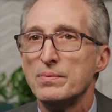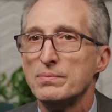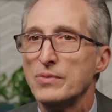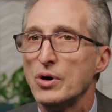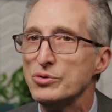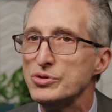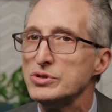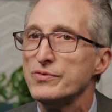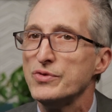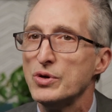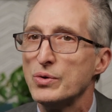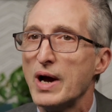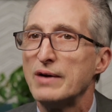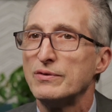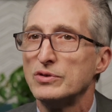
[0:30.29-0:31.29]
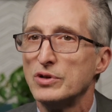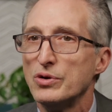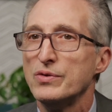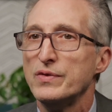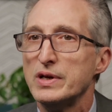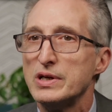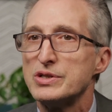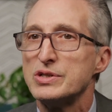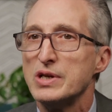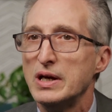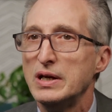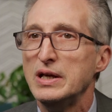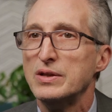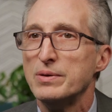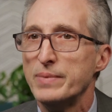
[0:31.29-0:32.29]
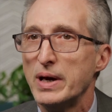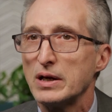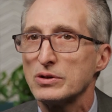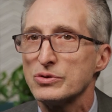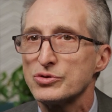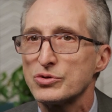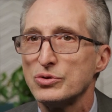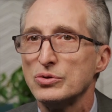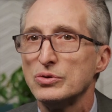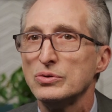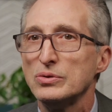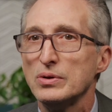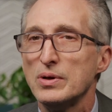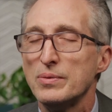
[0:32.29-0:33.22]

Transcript: Most of you have learned this in either medical school,